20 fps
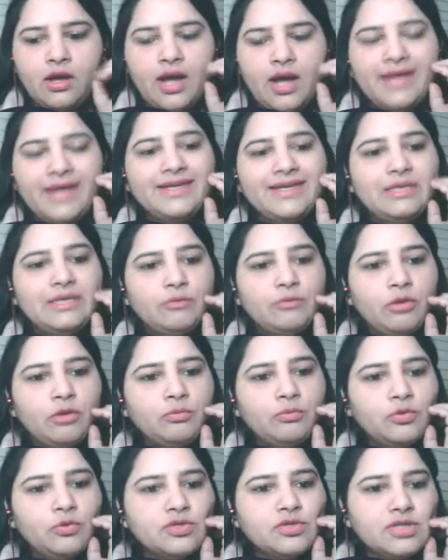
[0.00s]
I keep
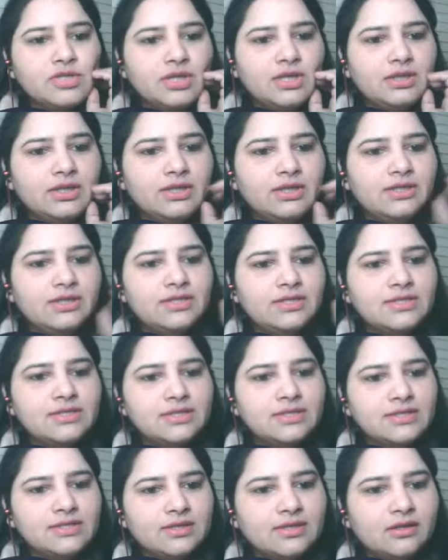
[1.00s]
on posting
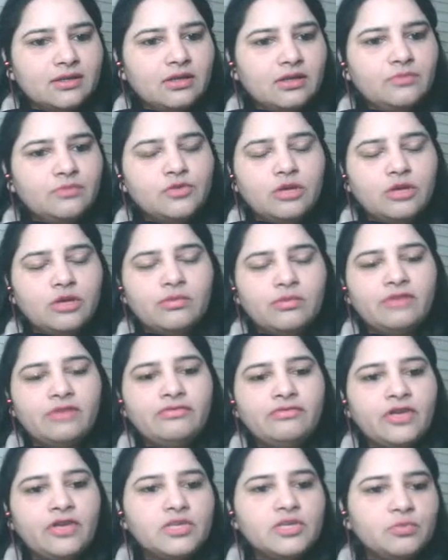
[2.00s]
these synonyms on my
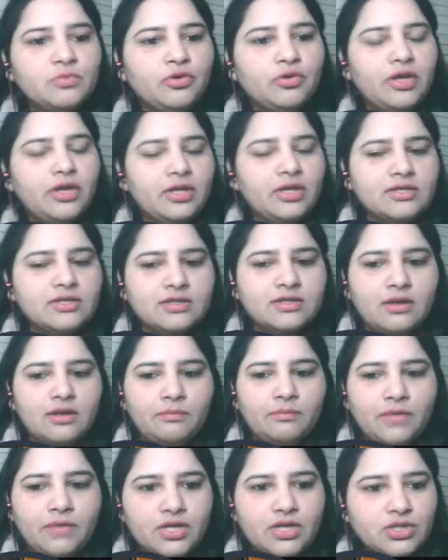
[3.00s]
Facebook and
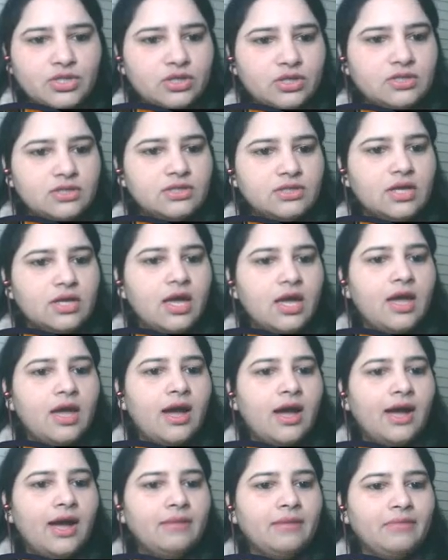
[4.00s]
Instagram pages.
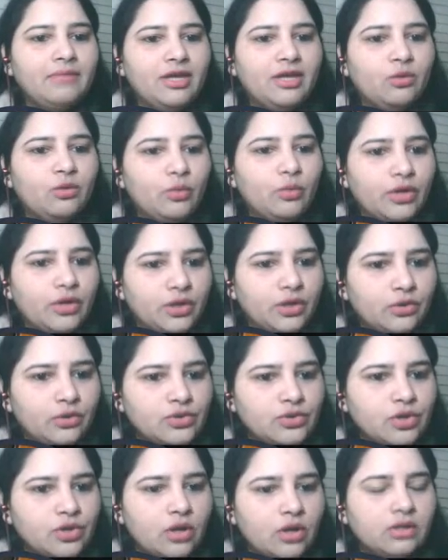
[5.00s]
I make
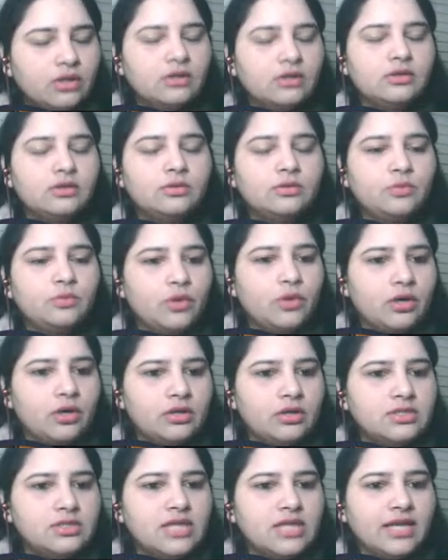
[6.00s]
videos on the
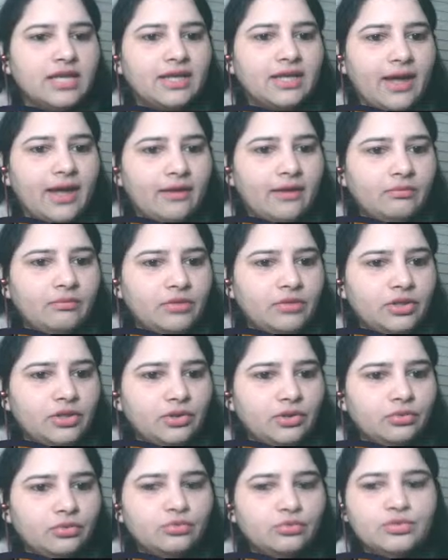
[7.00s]
words that can
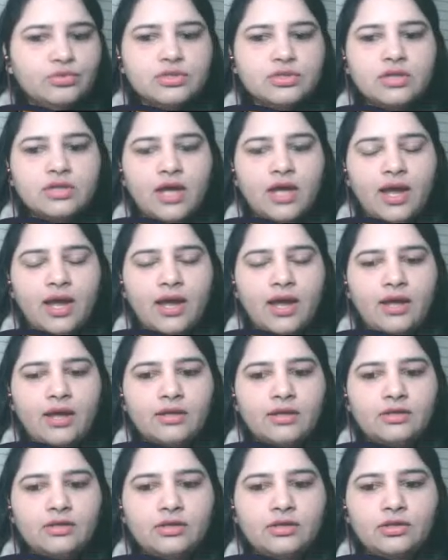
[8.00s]
be used
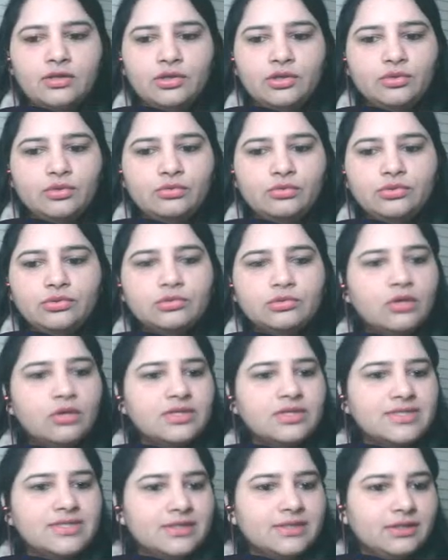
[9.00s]
and you do
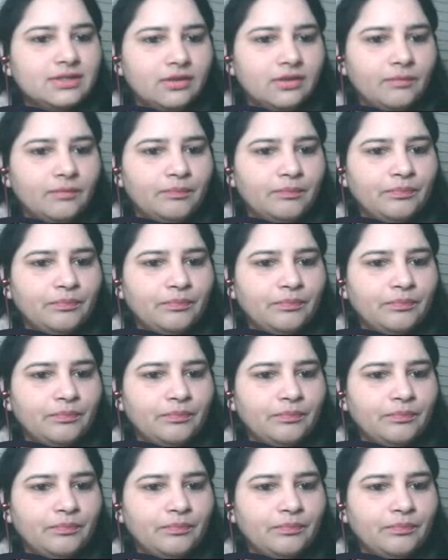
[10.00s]
not see